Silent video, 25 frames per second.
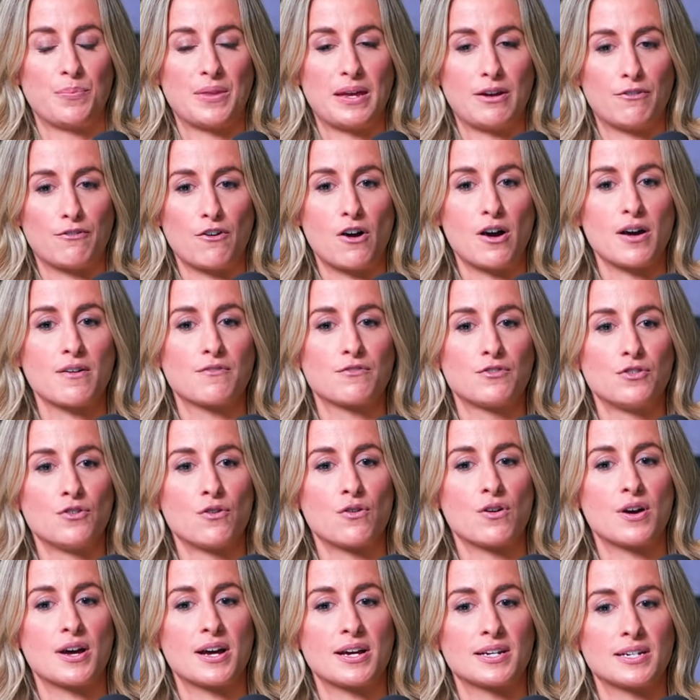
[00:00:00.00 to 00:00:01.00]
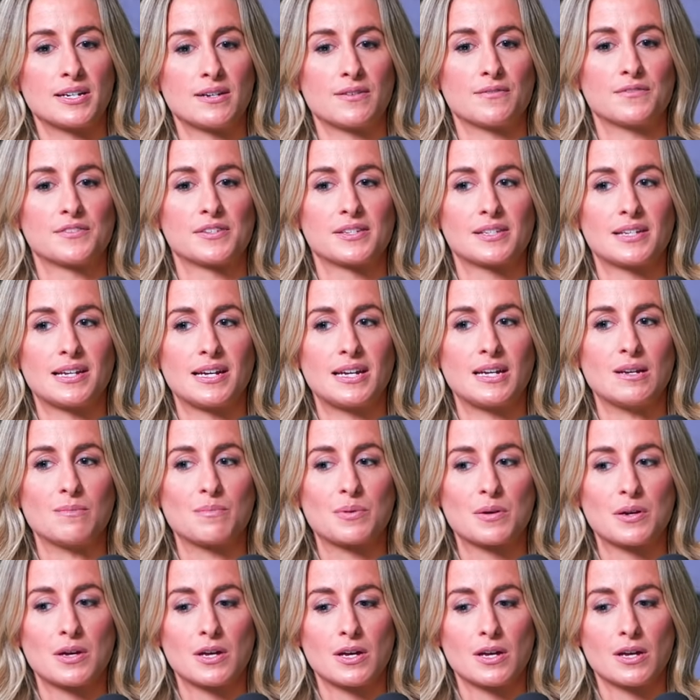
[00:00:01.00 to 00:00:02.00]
if I've not had enough sleep